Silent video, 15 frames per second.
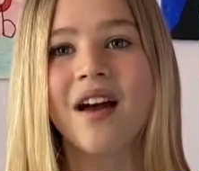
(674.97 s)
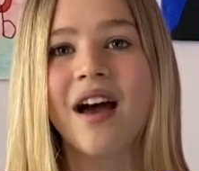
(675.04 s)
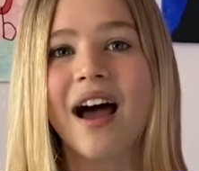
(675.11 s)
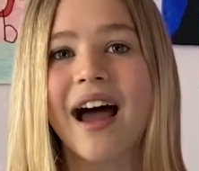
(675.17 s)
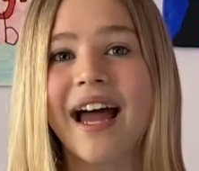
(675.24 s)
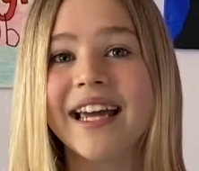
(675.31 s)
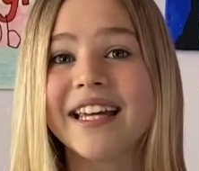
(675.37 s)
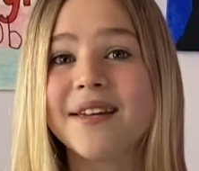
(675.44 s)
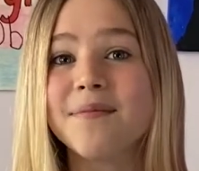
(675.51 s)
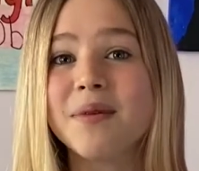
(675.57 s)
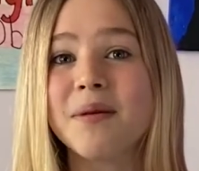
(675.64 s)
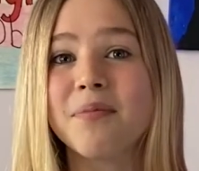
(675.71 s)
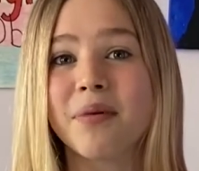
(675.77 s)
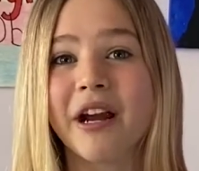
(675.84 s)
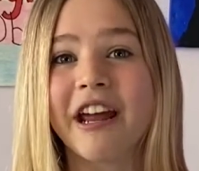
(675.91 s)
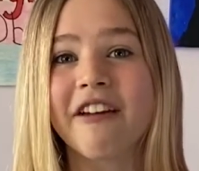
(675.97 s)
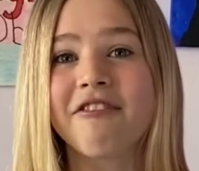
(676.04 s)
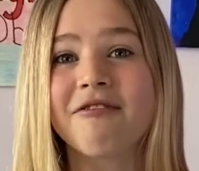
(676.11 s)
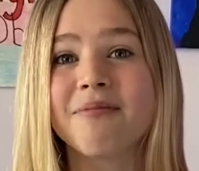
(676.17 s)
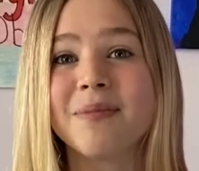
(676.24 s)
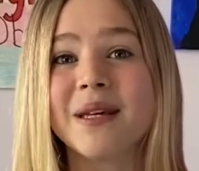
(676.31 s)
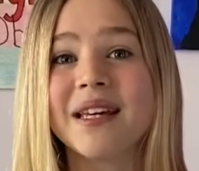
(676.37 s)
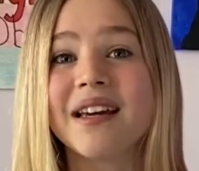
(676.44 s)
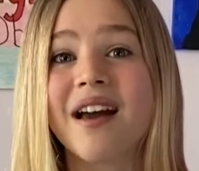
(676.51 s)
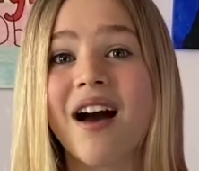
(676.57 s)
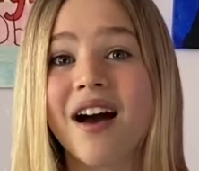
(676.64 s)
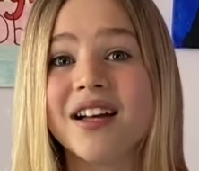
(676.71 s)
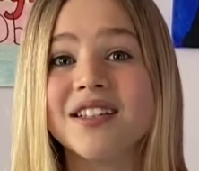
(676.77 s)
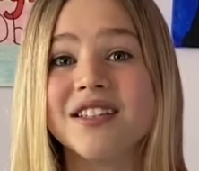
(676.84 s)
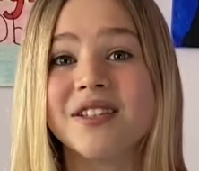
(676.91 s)
I can be brave
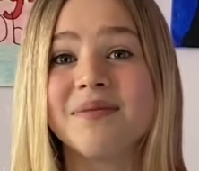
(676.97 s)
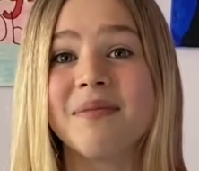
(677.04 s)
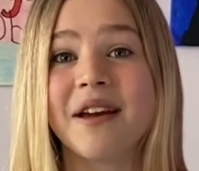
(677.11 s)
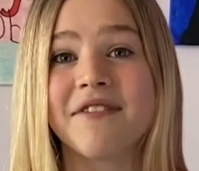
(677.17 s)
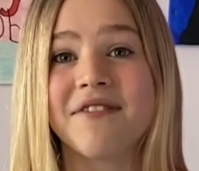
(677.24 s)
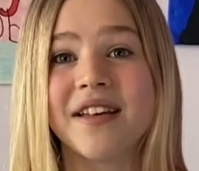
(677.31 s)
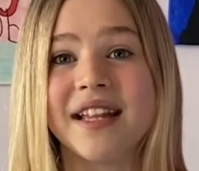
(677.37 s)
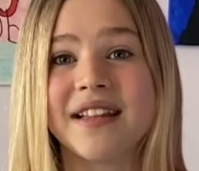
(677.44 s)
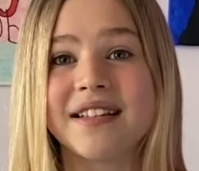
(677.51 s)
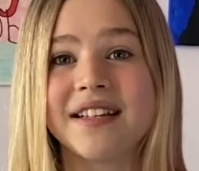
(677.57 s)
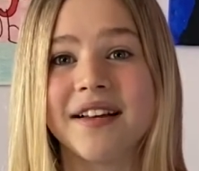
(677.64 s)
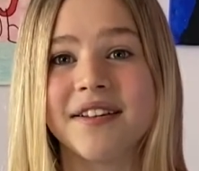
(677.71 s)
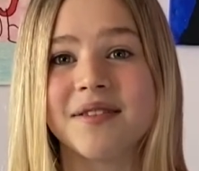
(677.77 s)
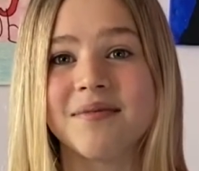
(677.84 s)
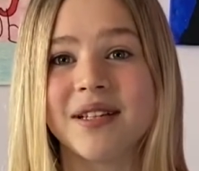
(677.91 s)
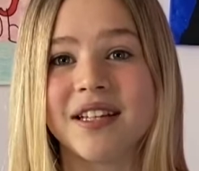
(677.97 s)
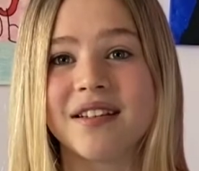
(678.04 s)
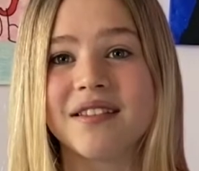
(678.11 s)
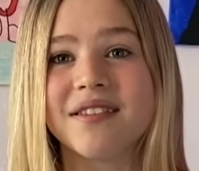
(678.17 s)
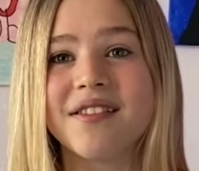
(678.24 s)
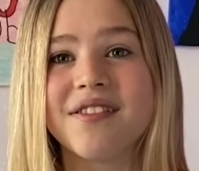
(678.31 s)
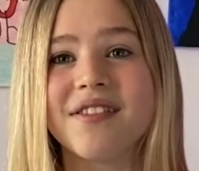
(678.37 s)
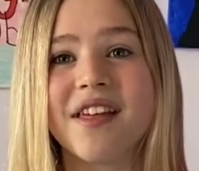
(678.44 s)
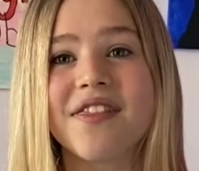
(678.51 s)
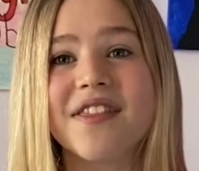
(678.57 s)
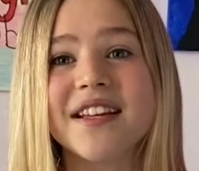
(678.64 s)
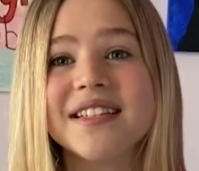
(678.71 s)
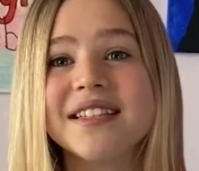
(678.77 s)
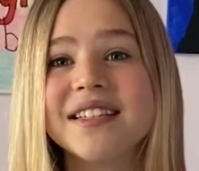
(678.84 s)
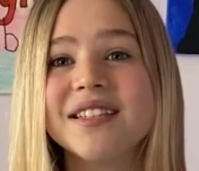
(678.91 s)
because my faith tells me that
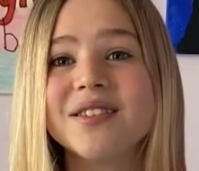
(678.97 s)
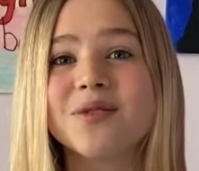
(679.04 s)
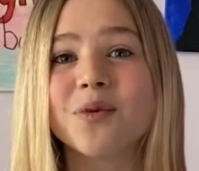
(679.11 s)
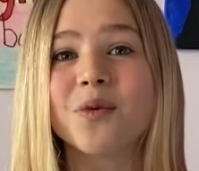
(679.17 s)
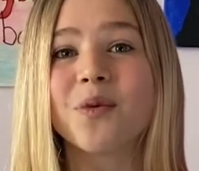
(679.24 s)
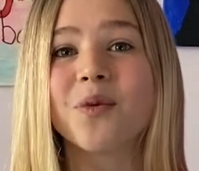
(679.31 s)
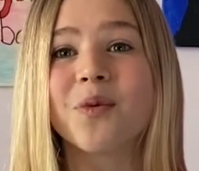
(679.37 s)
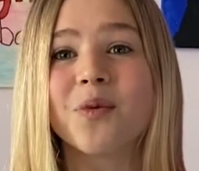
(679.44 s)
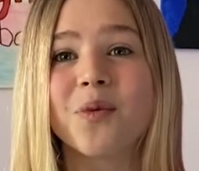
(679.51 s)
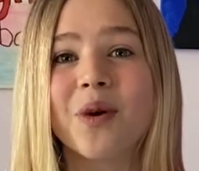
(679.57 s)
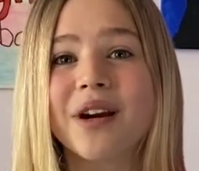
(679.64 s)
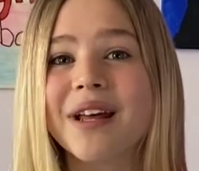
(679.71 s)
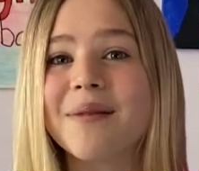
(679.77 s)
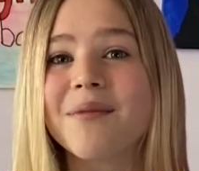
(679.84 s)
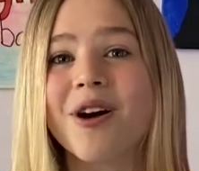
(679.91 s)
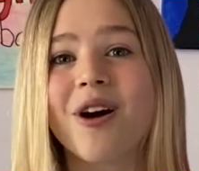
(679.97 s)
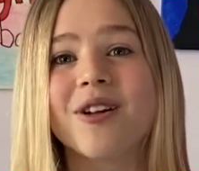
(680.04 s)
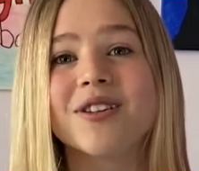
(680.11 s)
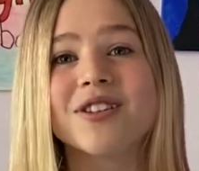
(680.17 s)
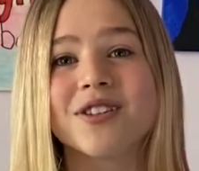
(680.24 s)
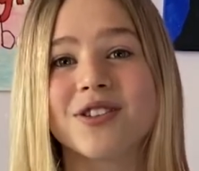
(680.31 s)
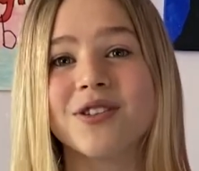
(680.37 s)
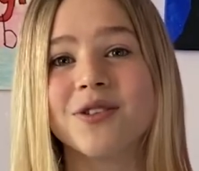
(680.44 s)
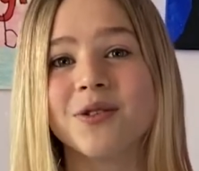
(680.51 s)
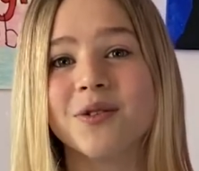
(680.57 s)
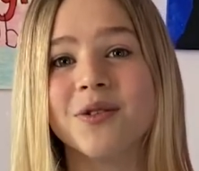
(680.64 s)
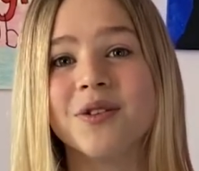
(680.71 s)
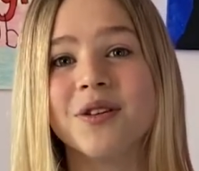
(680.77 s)
this is what I'm called to do.